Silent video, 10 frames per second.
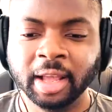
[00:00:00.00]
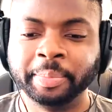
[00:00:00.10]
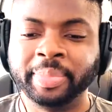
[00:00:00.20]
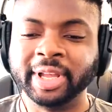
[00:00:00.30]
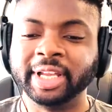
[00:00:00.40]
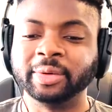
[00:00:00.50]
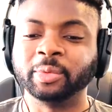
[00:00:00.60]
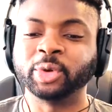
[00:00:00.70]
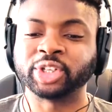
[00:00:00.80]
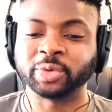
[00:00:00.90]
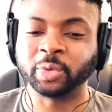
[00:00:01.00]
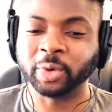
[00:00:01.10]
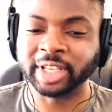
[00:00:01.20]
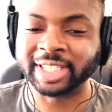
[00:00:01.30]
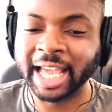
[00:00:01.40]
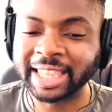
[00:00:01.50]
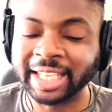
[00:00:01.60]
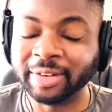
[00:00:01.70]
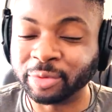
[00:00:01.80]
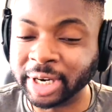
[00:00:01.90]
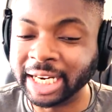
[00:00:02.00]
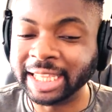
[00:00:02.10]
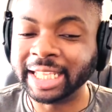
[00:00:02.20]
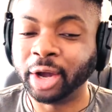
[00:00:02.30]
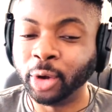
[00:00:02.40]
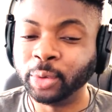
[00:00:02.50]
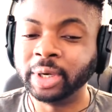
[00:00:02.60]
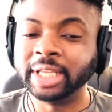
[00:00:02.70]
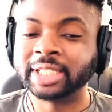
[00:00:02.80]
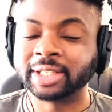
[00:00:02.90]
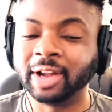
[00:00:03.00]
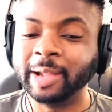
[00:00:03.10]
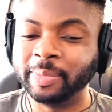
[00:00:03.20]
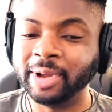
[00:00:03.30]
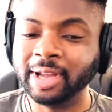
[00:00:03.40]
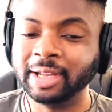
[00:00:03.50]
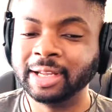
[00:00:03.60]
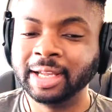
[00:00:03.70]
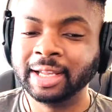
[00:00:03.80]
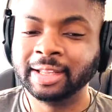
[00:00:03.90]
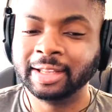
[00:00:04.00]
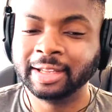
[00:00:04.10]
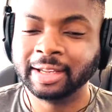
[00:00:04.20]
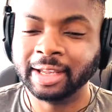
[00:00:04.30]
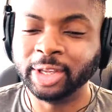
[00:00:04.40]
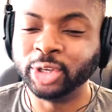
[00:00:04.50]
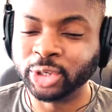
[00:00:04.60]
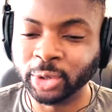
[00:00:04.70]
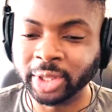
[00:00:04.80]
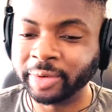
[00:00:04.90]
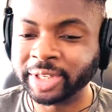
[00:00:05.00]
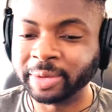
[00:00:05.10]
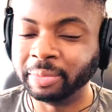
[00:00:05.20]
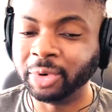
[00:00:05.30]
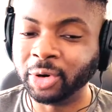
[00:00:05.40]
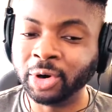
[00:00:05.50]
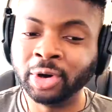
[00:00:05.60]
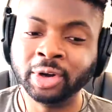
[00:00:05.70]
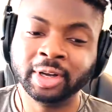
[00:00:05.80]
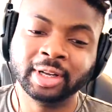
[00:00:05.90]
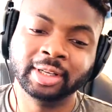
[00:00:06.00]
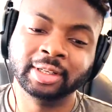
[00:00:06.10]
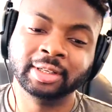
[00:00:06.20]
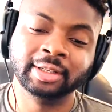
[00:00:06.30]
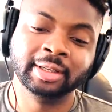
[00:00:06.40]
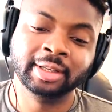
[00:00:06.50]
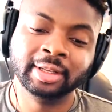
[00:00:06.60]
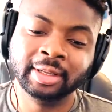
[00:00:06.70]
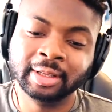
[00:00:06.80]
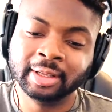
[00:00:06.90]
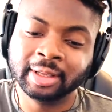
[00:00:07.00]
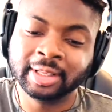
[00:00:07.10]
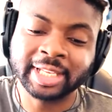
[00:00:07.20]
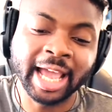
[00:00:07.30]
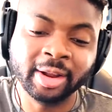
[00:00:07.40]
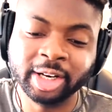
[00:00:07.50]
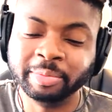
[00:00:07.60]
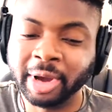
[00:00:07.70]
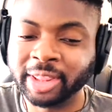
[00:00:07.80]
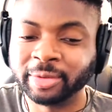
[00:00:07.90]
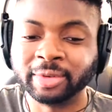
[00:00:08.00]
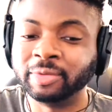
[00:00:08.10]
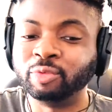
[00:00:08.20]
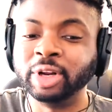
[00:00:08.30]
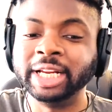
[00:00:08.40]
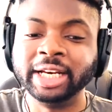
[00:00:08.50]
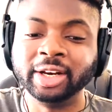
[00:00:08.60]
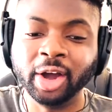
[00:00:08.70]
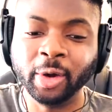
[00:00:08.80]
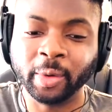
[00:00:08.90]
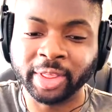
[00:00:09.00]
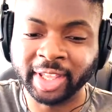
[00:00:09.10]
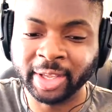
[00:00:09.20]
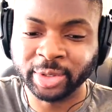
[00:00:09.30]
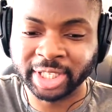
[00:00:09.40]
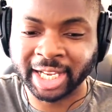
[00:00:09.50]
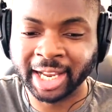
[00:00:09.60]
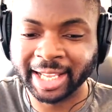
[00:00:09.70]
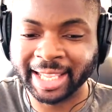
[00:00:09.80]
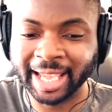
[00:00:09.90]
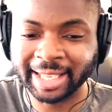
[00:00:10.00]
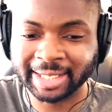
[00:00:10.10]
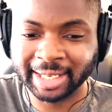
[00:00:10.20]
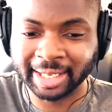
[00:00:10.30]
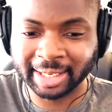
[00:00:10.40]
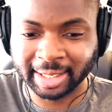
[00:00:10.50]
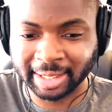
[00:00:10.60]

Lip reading: But is that really the only sniper? Are you sure there isn't more? Because how did Mother really know? I think he was just kind of guessing.